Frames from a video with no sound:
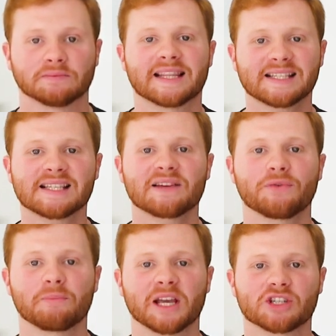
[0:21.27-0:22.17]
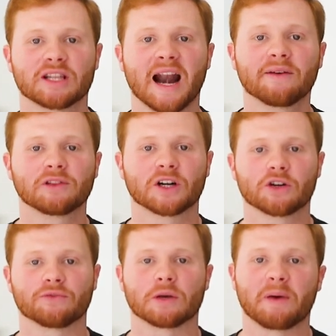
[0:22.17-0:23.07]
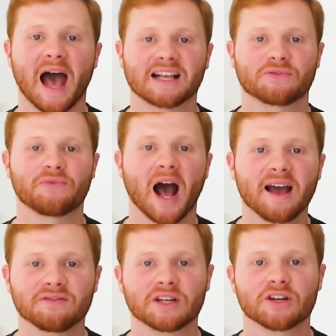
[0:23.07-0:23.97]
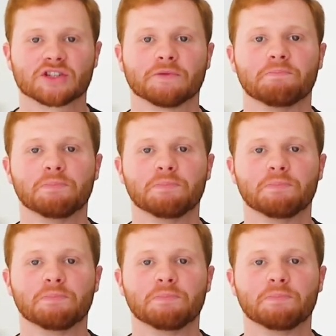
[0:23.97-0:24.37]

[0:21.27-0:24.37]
This is information that I've learned over the past 5 years of